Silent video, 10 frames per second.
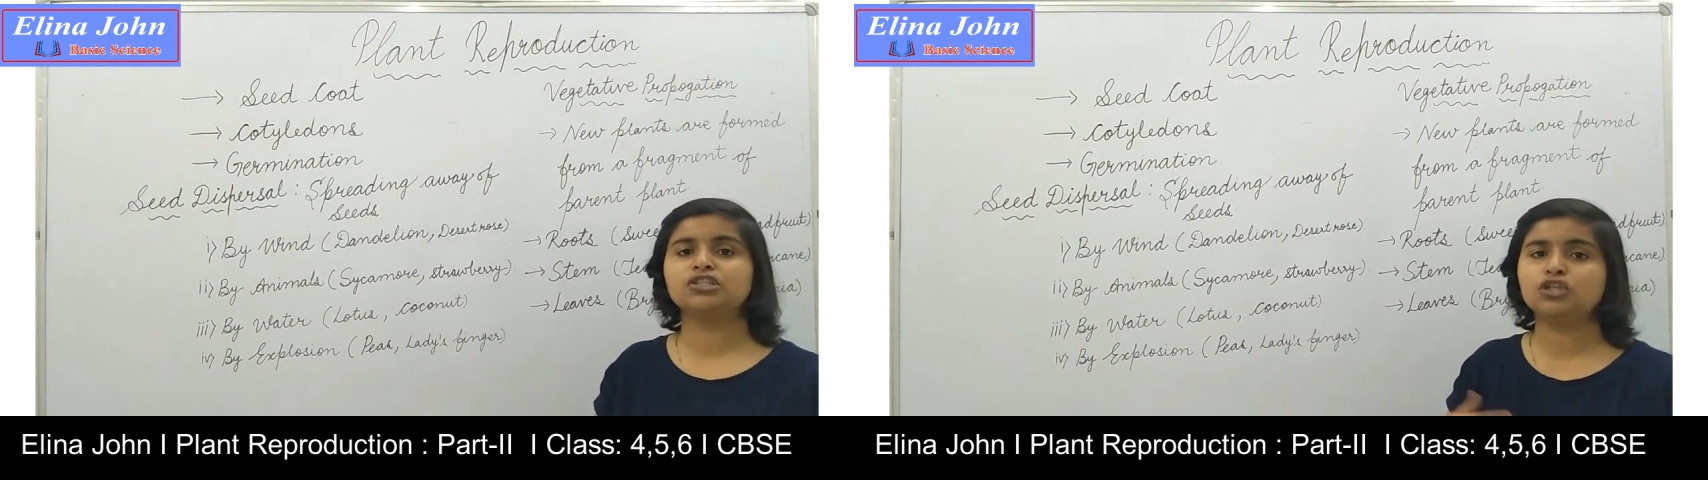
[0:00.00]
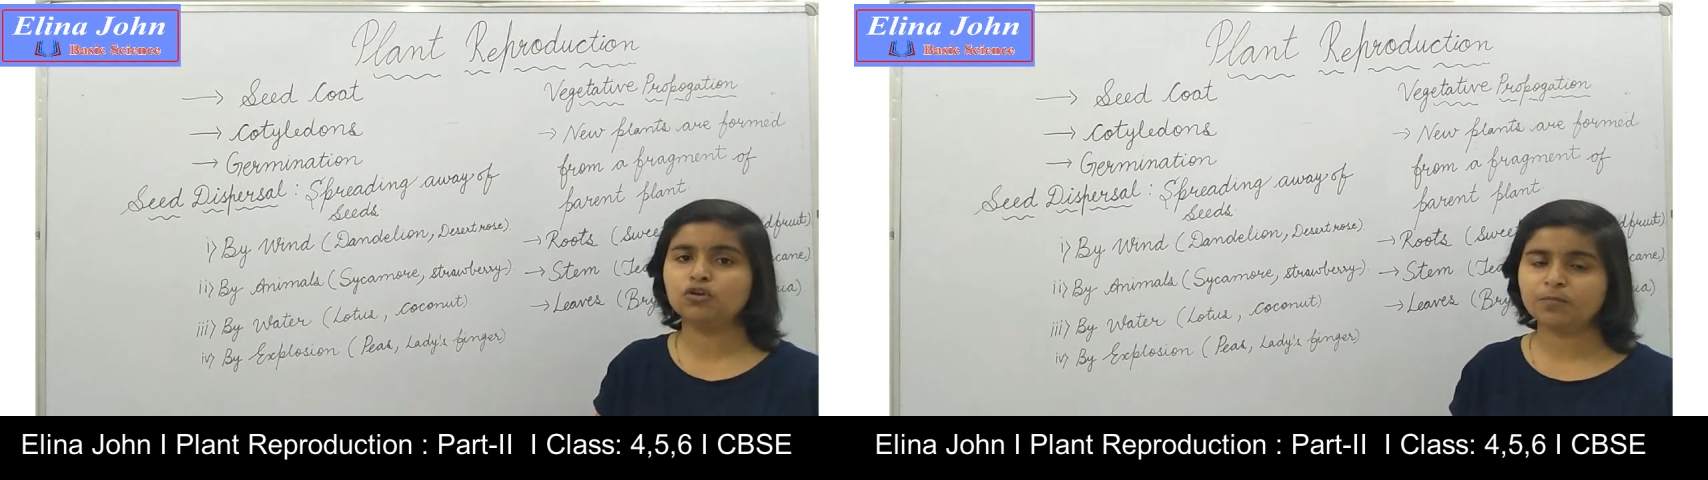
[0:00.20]

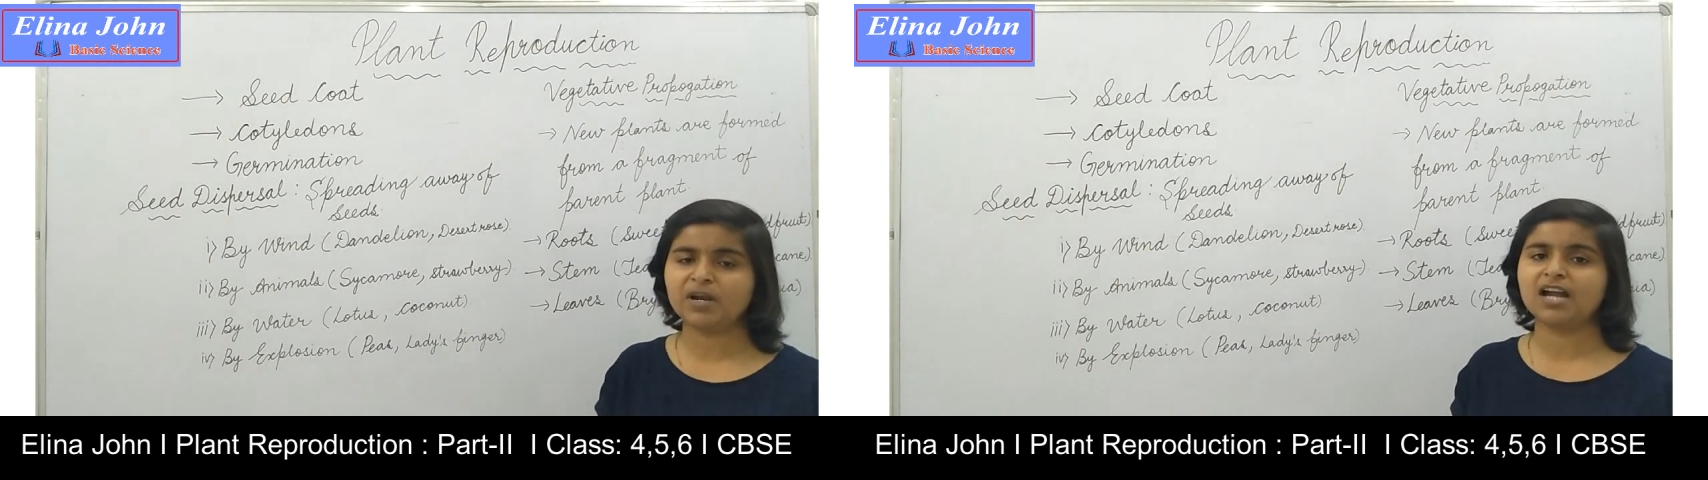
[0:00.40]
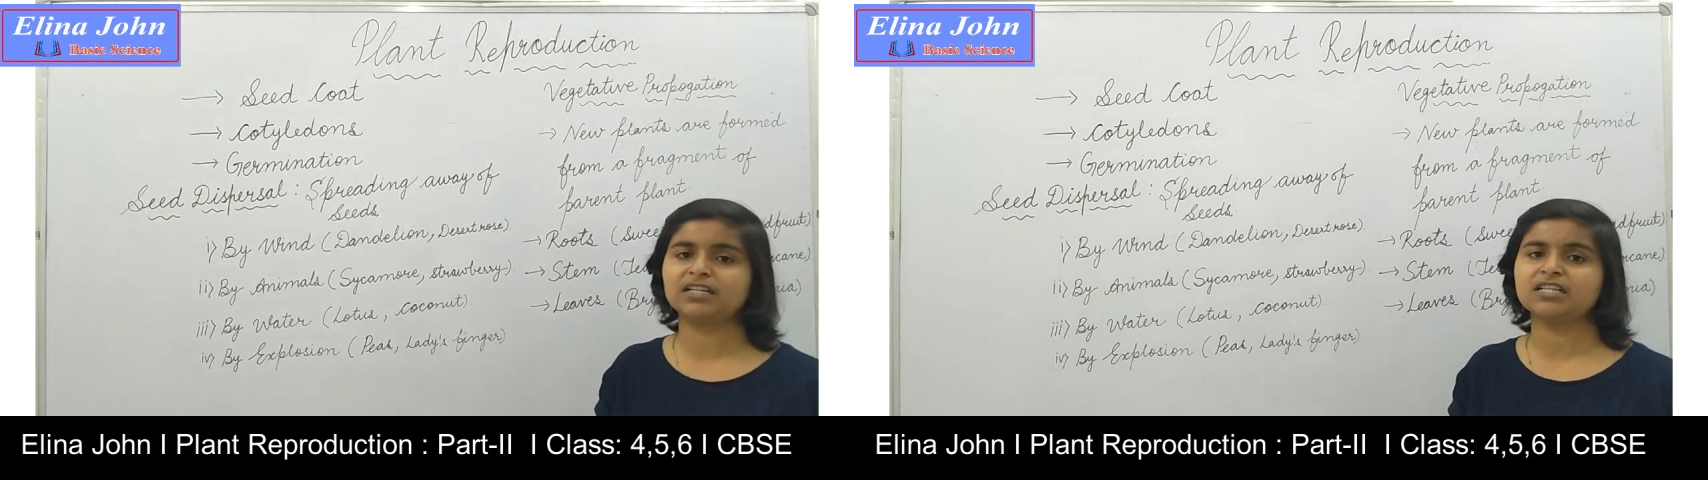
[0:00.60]
new
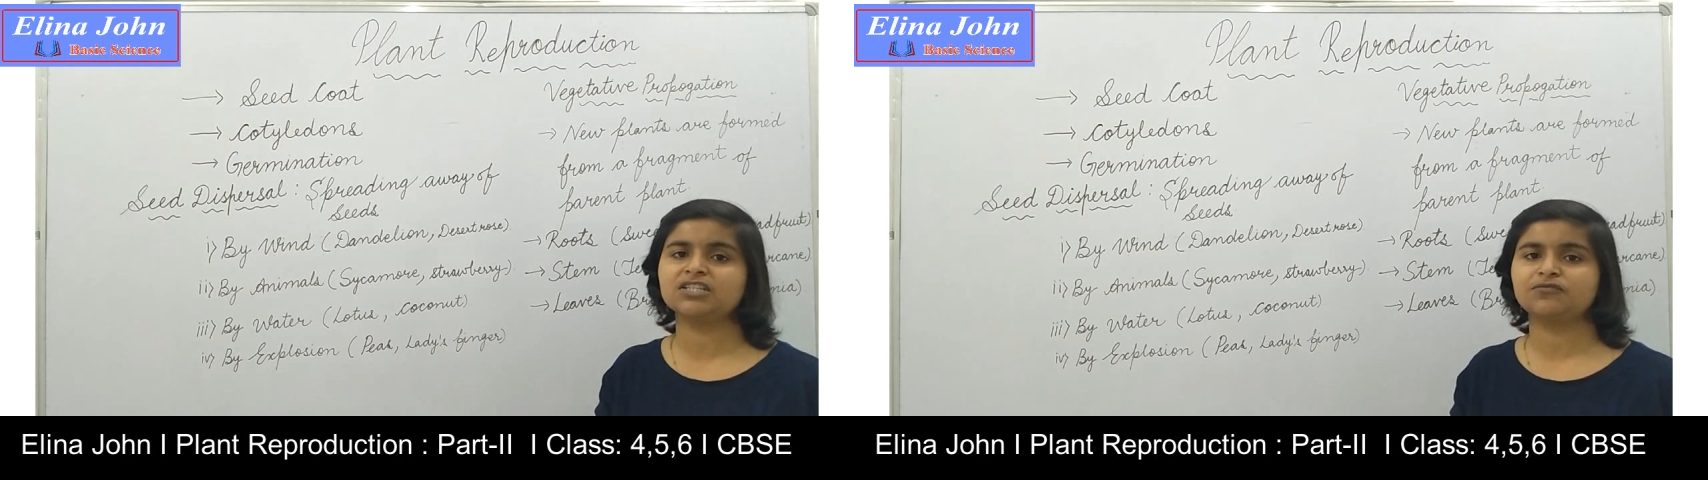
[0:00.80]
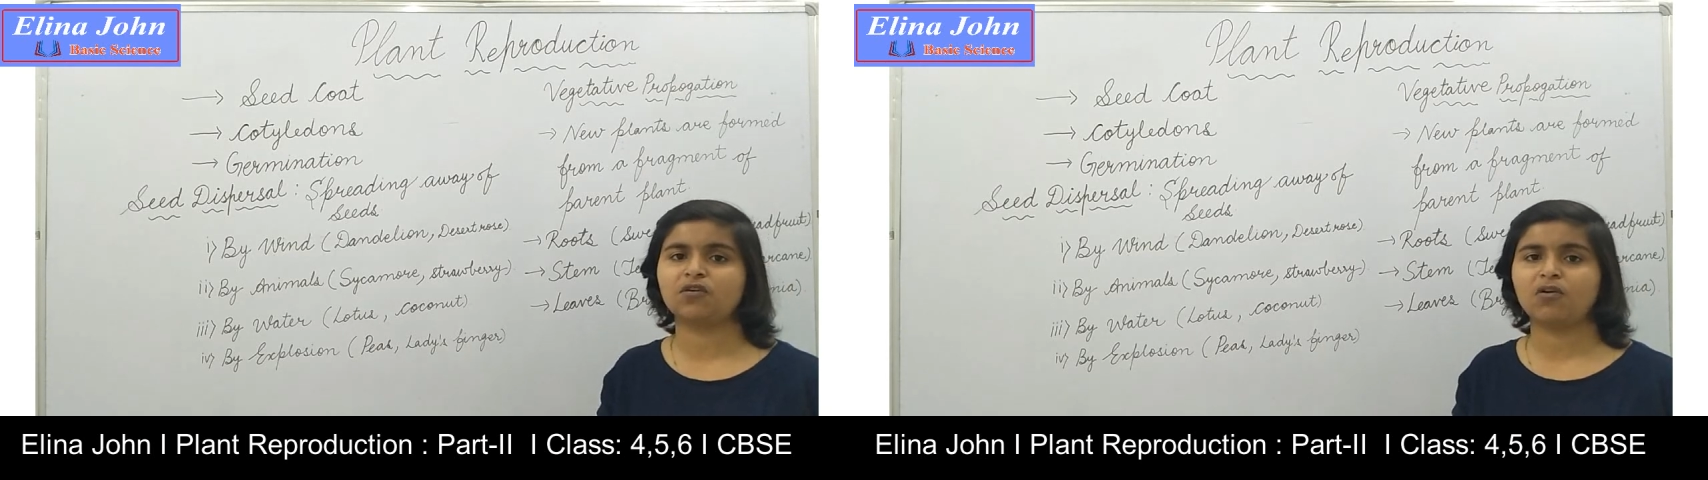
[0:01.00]
plant
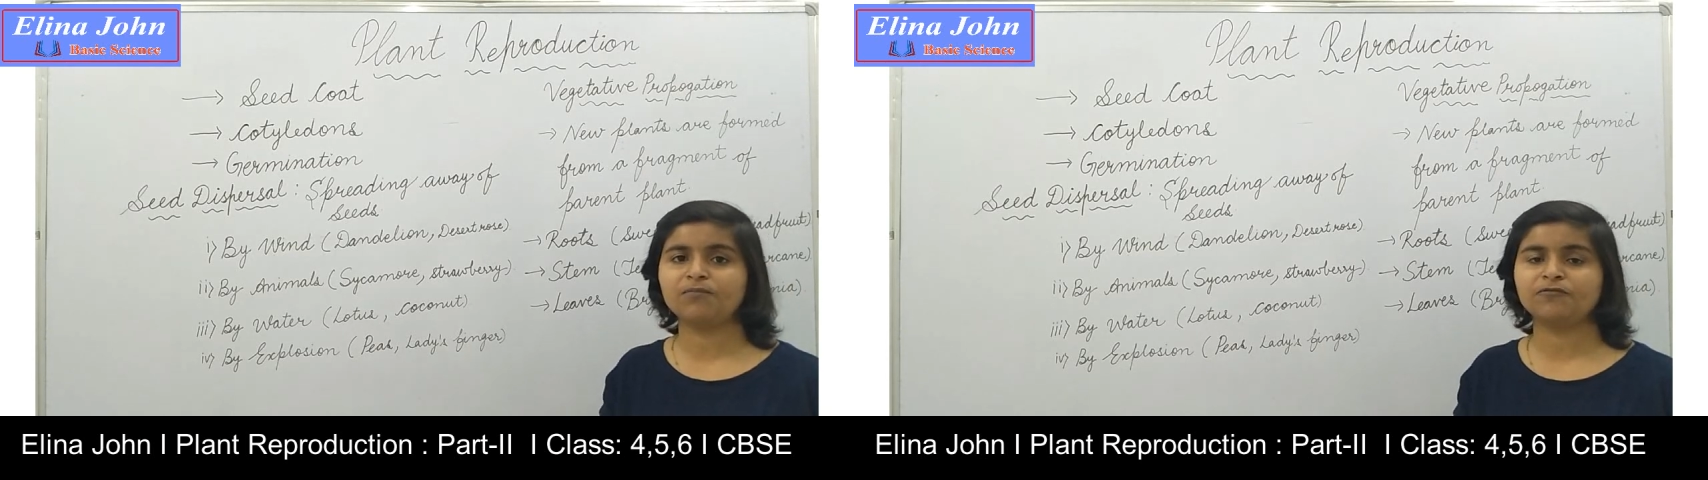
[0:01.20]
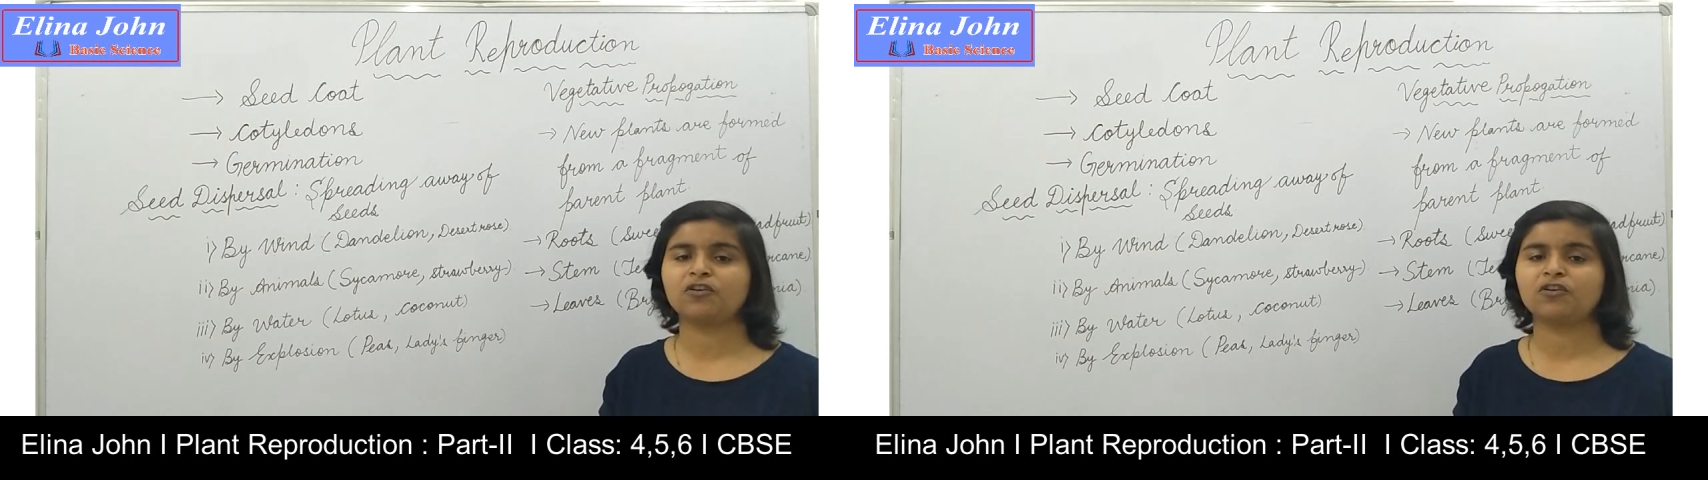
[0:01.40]
is formed